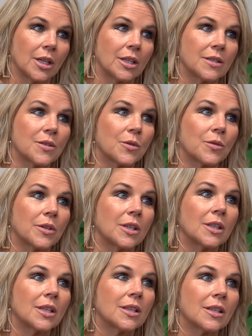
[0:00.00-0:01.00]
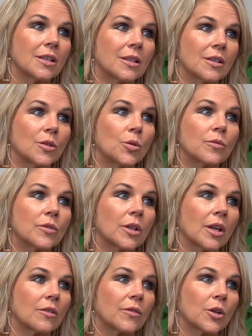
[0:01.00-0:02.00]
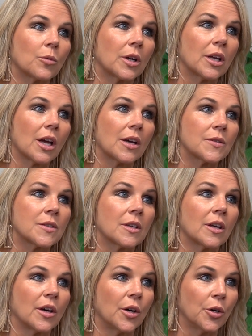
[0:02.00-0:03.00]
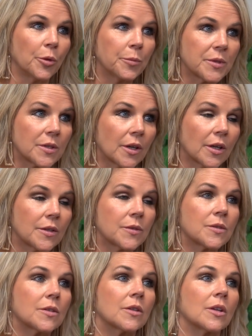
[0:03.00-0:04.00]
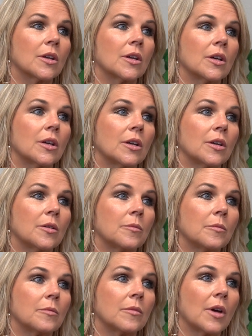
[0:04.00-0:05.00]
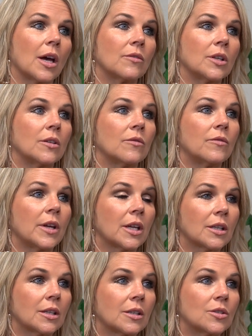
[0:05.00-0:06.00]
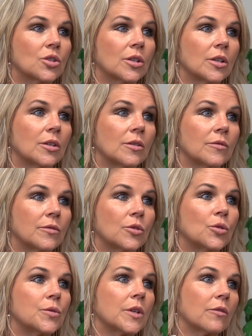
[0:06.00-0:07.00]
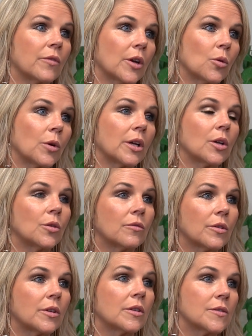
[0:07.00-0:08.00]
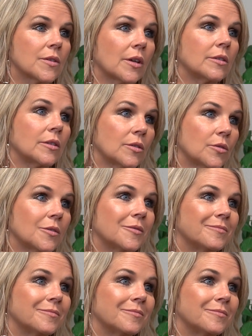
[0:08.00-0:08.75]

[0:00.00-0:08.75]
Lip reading: Is there anything that you feel like Fairway has that helps us have an advantage of using Fairway over the inside lender?